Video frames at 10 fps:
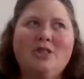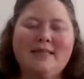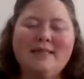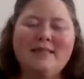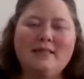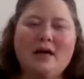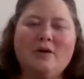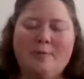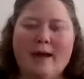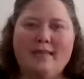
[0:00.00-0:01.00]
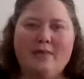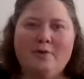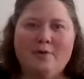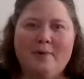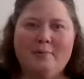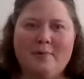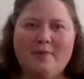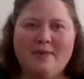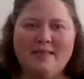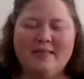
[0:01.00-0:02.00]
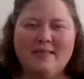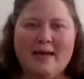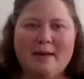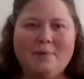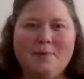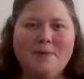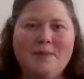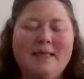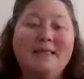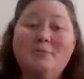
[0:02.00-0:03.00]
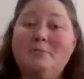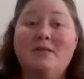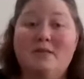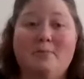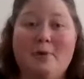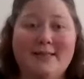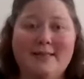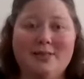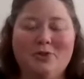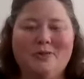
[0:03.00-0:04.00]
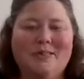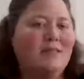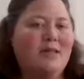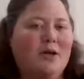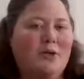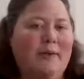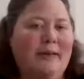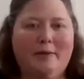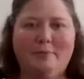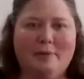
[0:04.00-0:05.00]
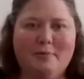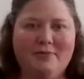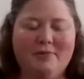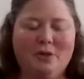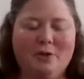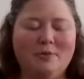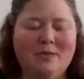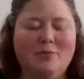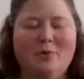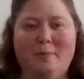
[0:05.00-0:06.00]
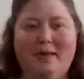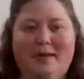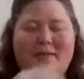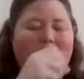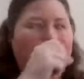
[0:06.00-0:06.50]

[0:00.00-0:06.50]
Jesus called Matthew to be one of his disciples, and this was a surprising choice. It's not who anyone would have chosen or picked.